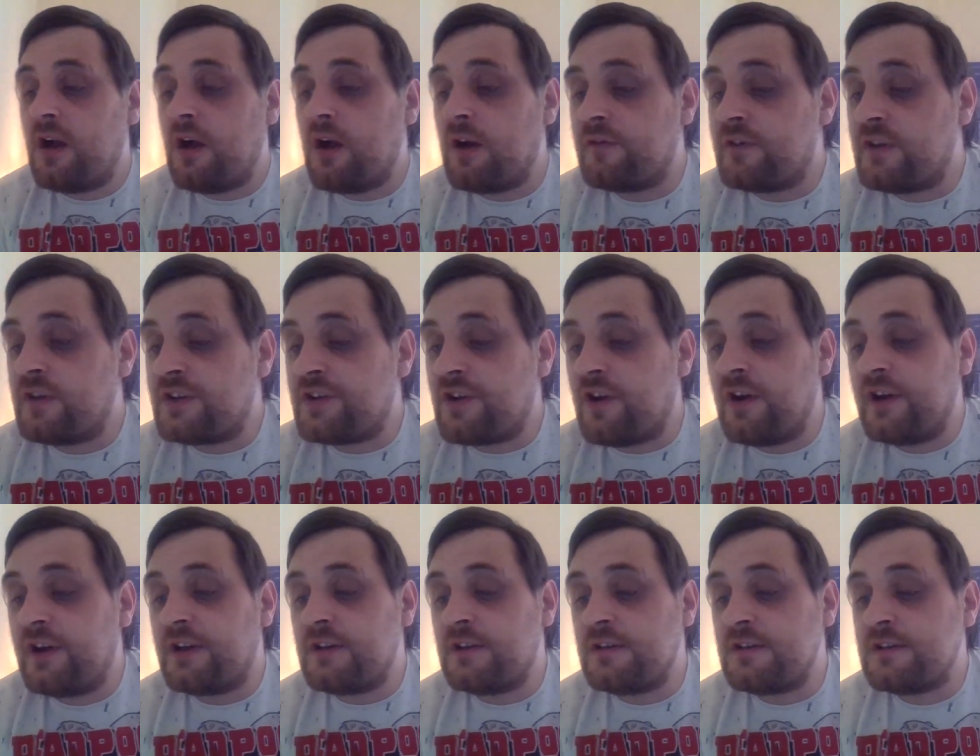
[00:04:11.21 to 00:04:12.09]
of the
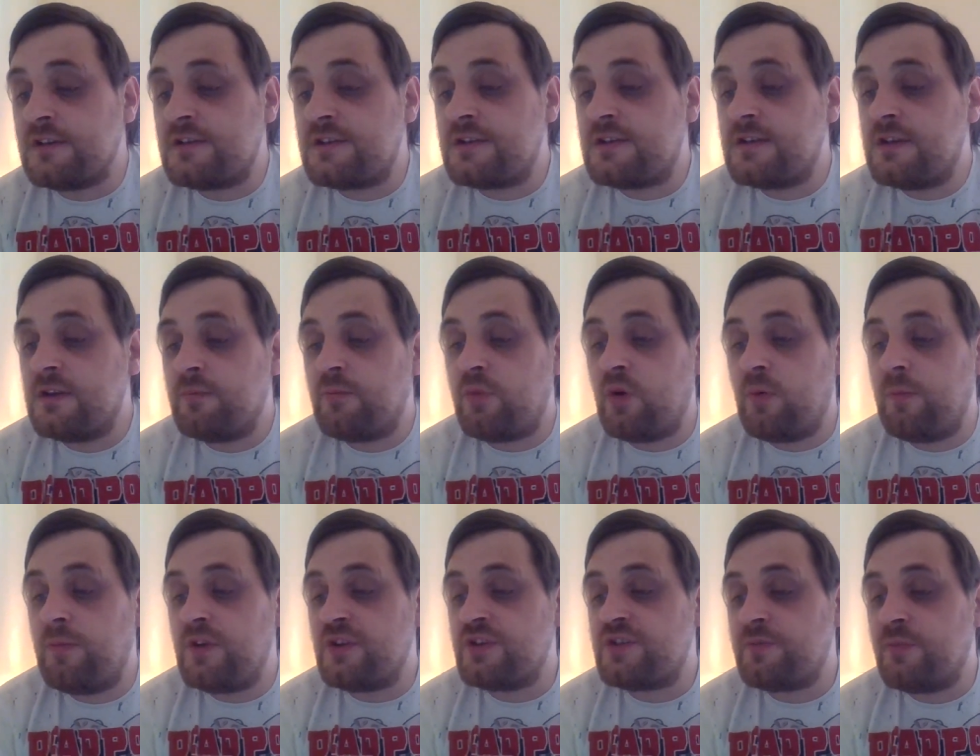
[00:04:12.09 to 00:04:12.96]
titles
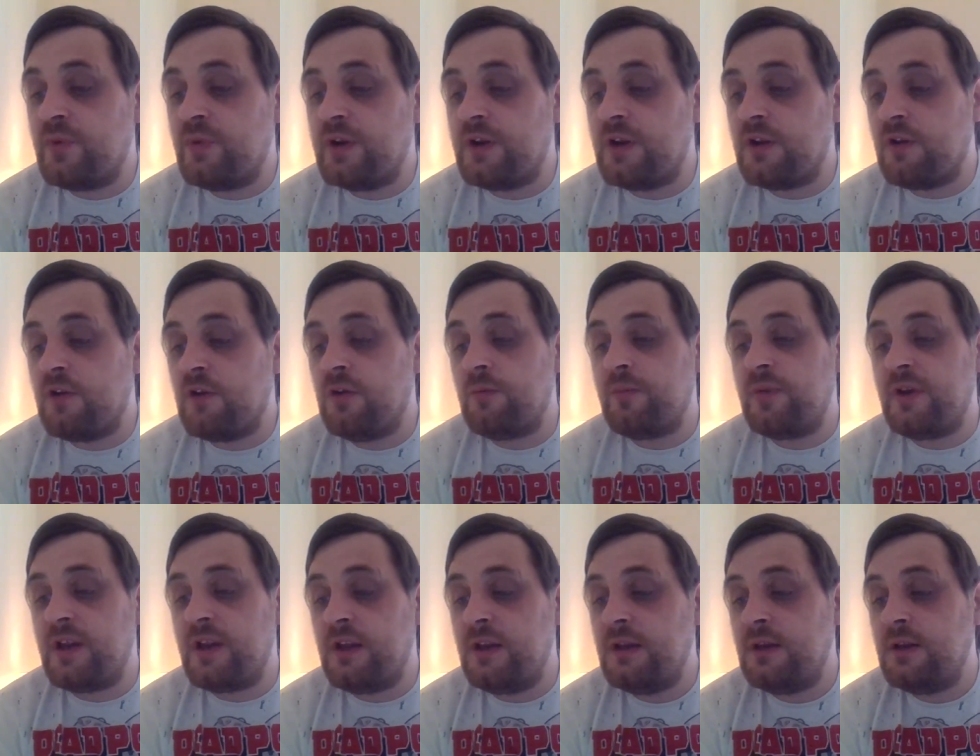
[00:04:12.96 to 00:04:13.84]
published by the
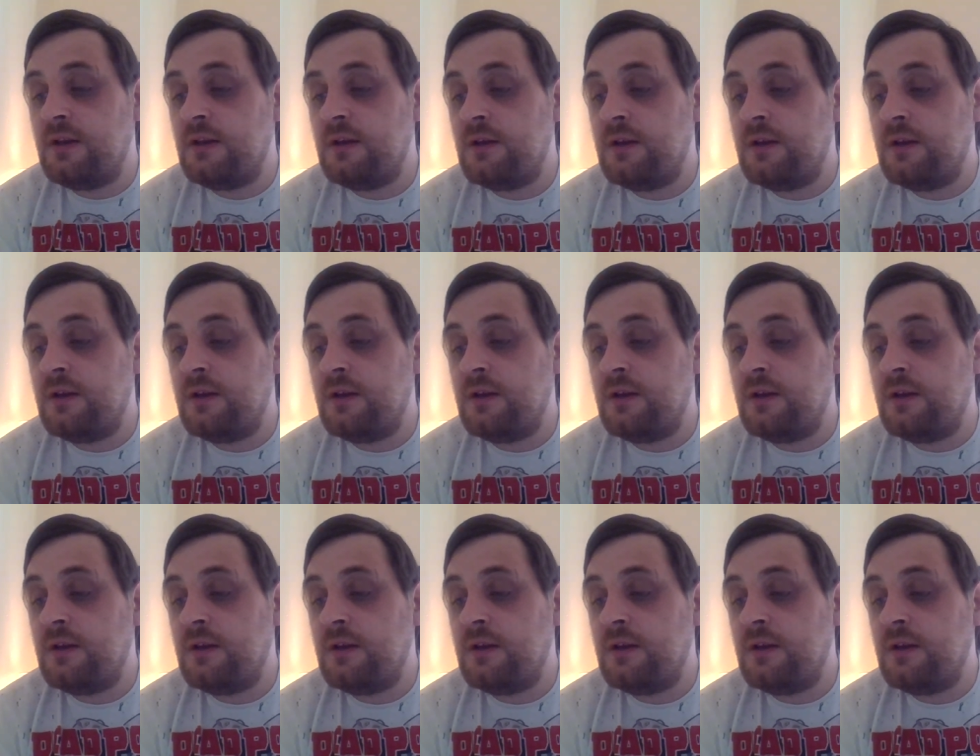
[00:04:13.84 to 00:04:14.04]
company.